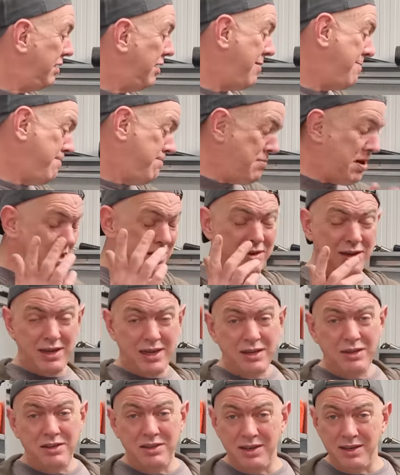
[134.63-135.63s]
and button the
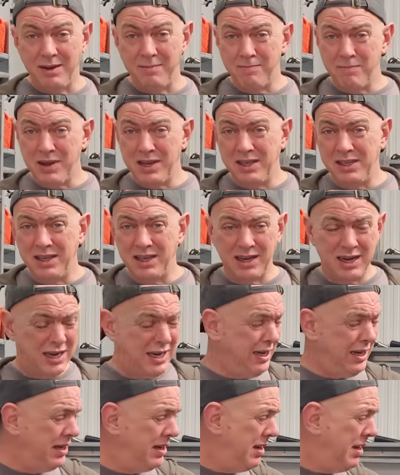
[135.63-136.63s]
engine up
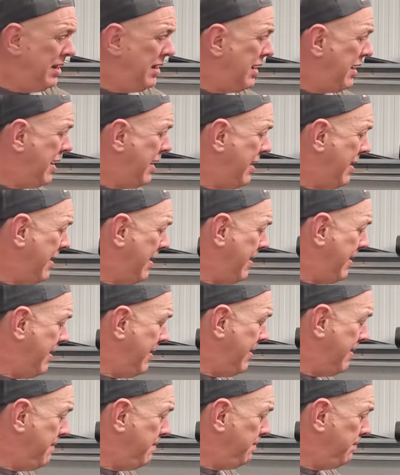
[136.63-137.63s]
basically.
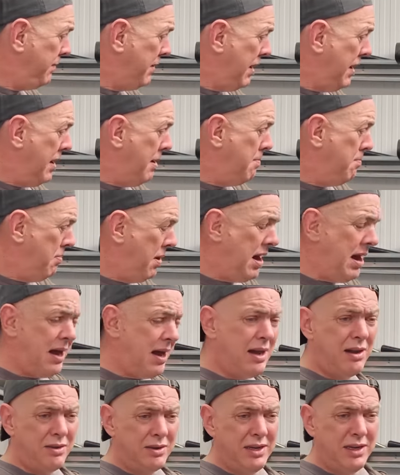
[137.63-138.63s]
Um,
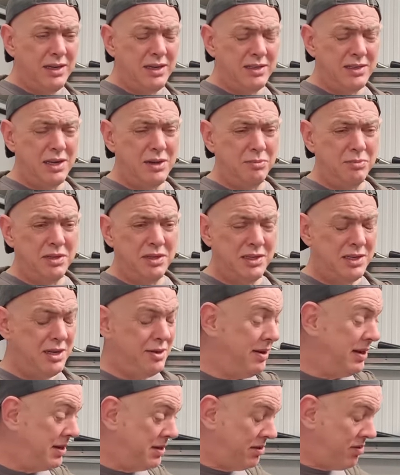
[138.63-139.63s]
but I need his help to do
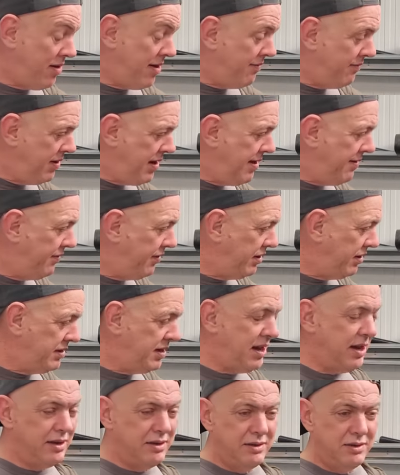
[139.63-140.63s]
it because I have never
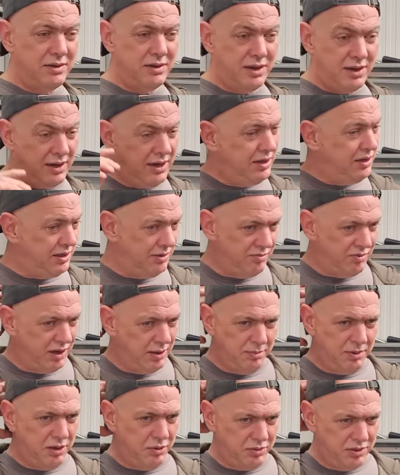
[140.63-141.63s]
done an engine
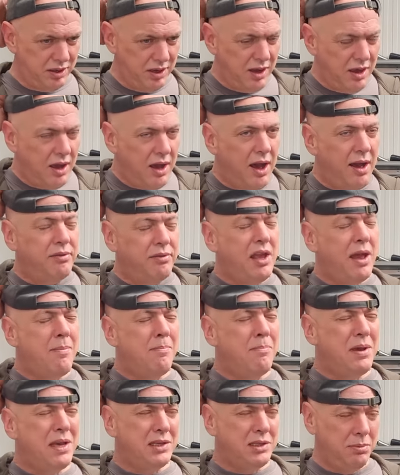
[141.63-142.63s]
rebuild. I've
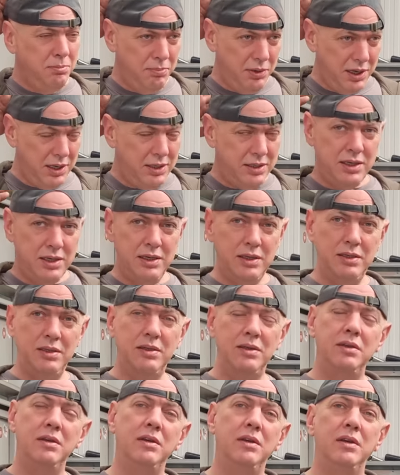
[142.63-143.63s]
done bits and pieces